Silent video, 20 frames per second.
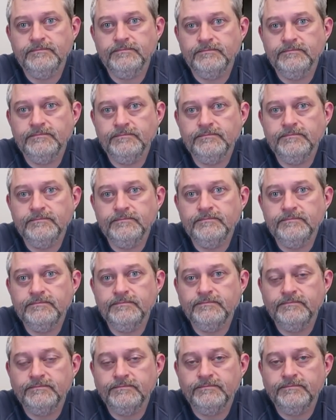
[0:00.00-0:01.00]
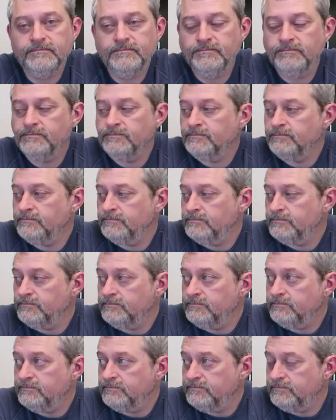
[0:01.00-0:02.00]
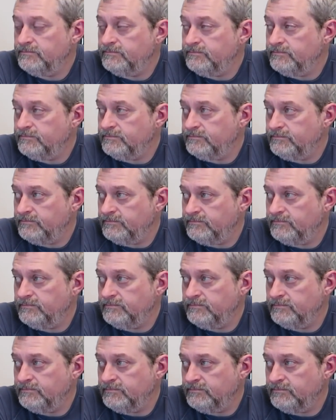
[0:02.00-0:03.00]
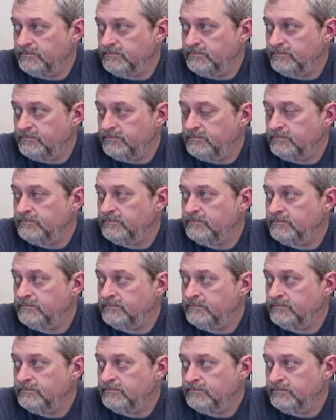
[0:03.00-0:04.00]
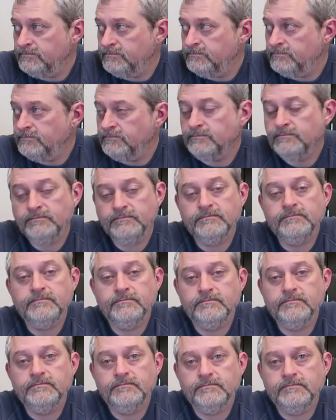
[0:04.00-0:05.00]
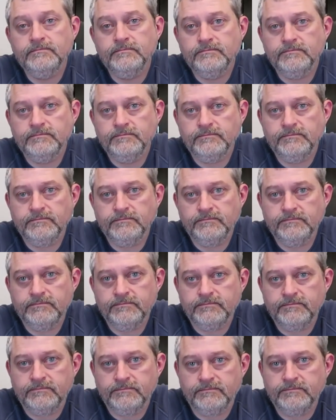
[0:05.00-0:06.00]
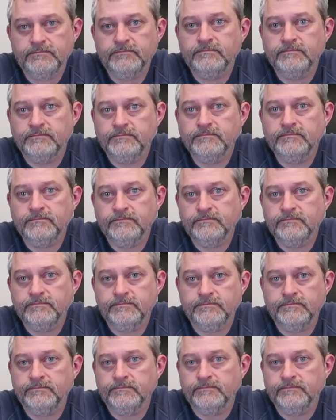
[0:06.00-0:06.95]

(silent)